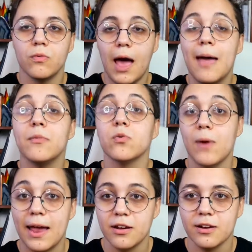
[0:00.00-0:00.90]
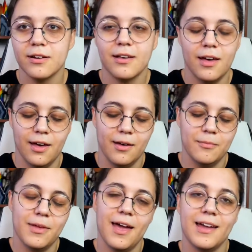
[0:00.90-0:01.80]
I'm a writer,
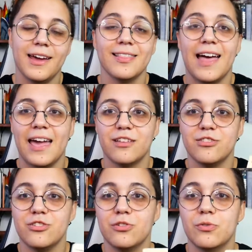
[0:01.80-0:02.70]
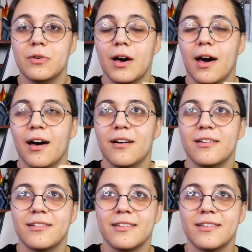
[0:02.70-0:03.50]
um, and I like to. Uh,